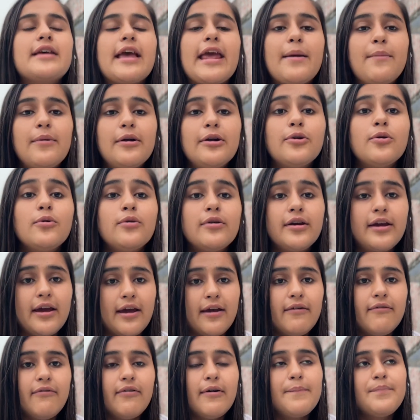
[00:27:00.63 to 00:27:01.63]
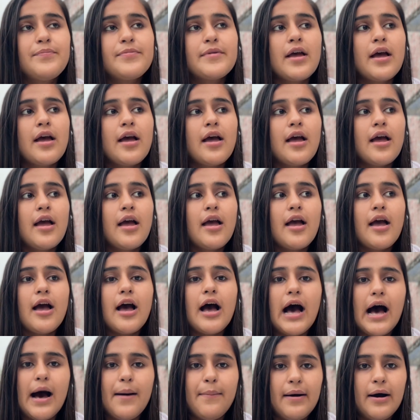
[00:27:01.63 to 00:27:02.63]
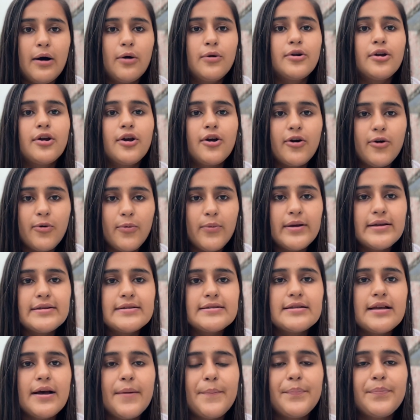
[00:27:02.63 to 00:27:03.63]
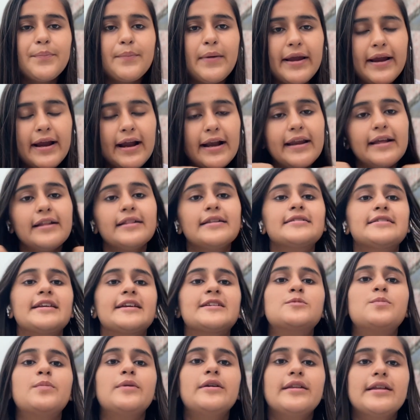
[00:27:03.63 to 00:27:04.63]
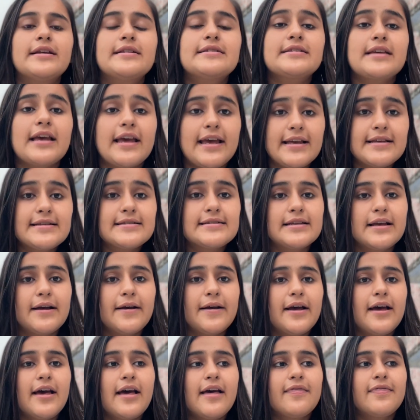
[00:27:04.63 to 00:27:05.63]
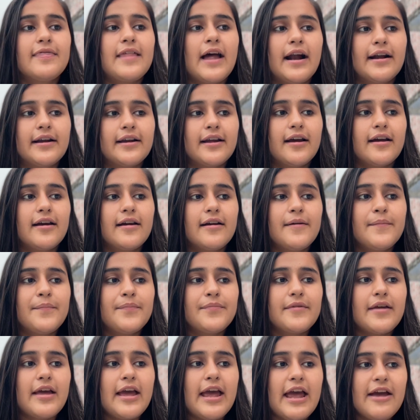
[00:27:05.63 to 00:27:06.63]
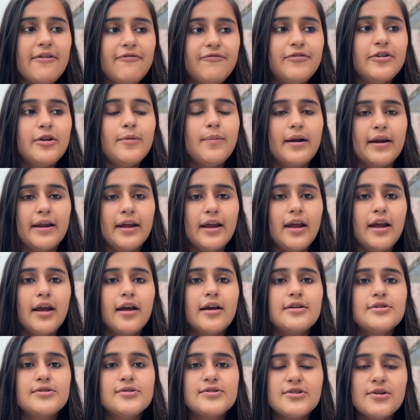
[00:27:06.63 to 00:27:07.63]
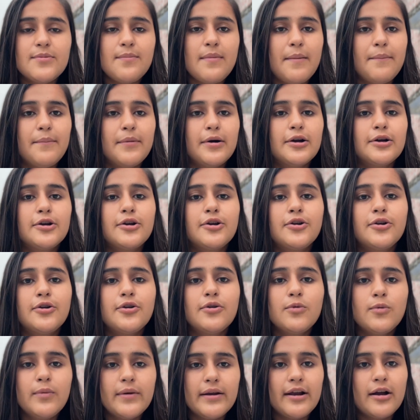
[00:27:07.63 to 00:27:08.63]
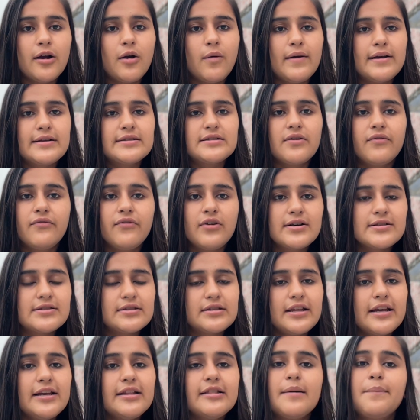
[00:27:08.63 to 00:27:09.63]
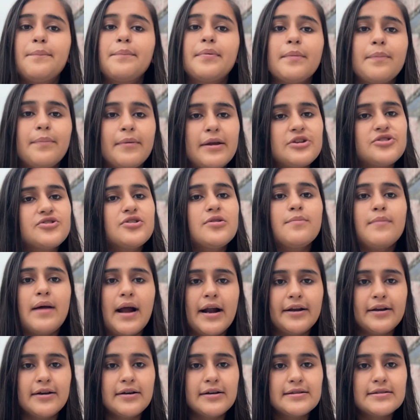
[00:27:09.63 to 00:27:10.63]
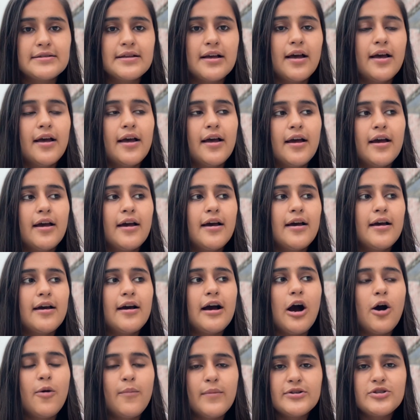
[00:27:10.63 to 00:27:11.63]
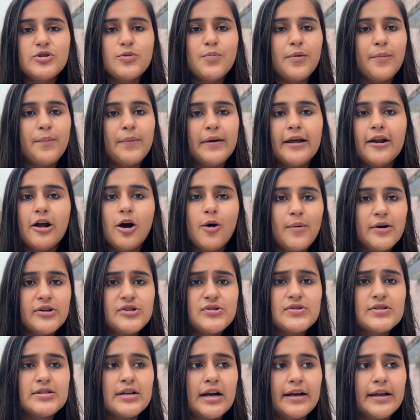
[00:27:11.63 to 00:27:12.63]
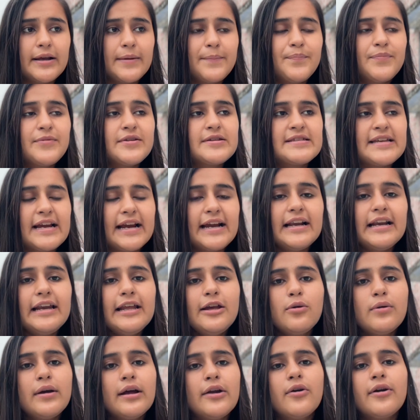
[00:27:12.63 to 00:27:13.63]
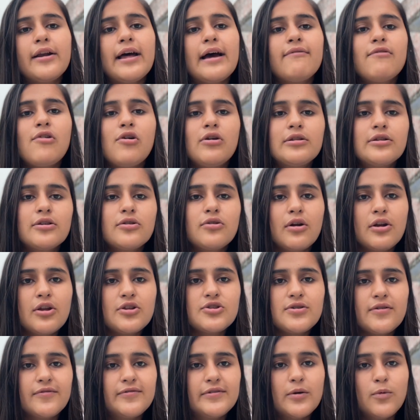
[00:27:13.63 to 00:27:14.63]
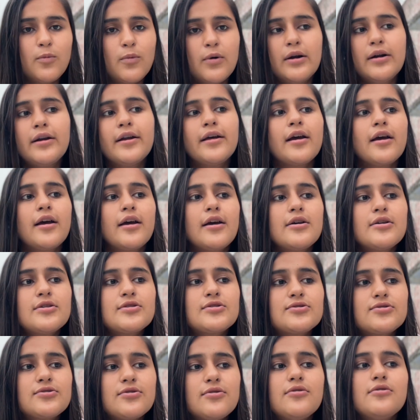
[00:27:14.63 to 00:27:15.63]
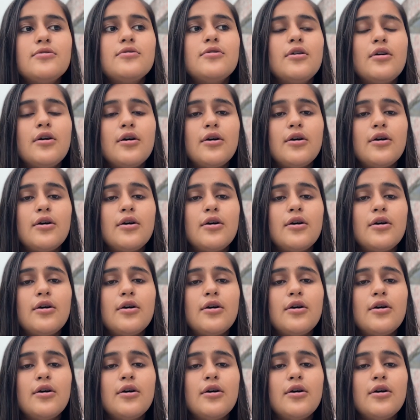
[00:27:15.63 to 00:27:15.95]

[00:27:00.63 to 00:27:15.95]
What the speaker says: able to give about quiz by getting this experience is that everybody just remember, to win a quiz, firstly the preparation matters. How much you prepare, how much you study. Secondly, you cannot have all the knowledge of the world. So